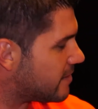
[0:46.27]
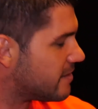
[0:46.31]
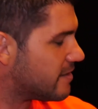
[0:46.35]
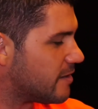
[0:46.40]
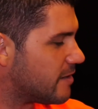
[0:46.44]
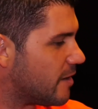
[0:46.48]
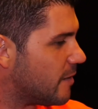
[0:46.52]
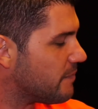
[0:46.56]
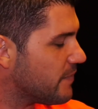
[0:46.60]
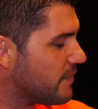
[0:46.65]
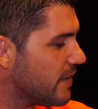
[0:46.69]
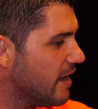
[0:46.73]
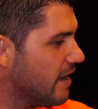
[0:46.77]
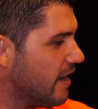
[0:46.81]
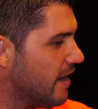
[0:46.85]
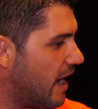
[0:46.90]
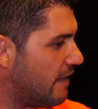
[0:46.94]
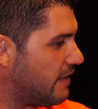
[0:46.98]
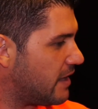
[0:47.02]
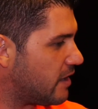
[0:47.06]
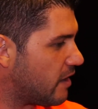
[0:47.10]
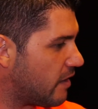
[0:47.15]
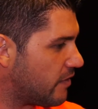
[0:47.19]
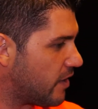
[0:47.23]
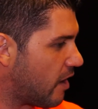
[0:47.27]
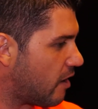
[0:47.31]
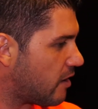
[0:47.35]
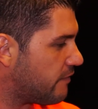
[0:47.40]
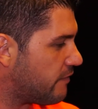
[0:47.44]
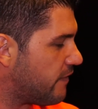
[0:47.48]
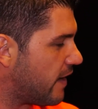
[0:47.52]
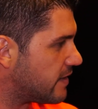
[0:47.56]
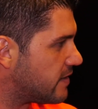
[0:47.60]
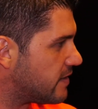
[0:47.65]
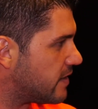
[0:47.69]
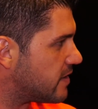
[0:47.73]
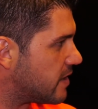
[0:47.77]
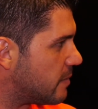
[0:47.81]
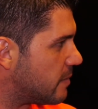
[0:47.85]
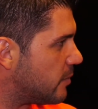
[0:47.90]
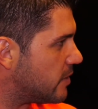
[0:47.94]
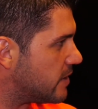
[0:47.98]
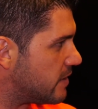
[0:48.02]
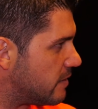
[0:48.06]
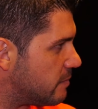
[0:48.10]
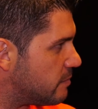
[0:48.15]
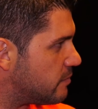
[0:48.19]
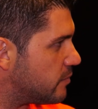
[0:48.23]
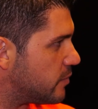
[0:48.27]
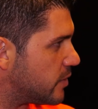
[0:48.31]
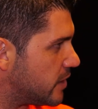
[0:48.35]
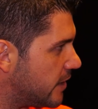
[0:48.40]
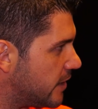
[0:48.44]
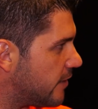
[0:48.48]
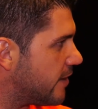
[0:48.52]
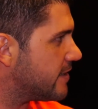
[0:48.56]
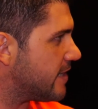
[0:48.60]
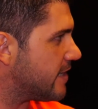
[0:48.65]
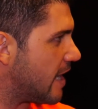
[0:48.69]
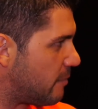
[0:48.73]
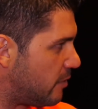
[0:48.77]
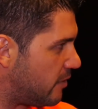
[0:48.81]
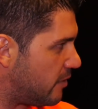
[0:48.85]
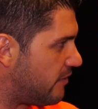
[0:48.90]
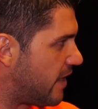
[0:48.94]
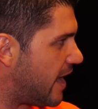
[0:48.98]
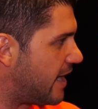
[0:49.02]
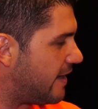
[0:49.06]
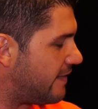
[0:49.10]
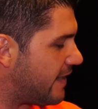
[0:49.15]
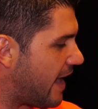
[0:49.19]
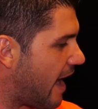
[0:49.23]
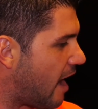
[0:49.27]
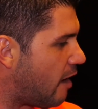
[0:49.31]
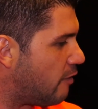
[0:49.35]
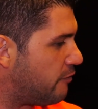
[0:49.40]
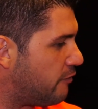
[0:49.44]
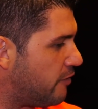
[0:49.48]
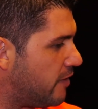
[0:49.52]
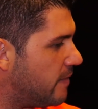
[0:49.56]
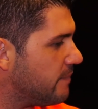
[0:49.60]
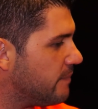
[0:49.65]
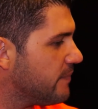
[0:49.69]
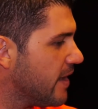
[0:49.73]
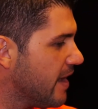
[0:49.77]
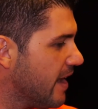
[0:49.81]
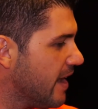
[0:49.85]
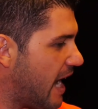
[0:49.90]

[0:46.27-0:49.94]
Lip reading: So I think the artifact system was a clear example of that in the alpha.